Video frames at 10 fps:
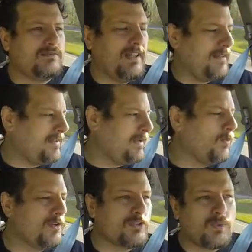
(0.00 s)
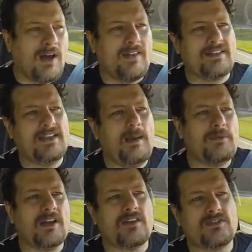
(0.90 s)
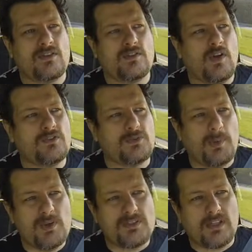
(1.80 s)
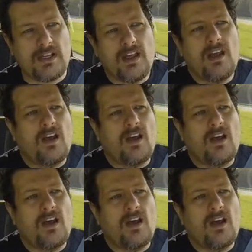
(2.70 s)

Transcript: that he wonders why that's happening because the drones supposedly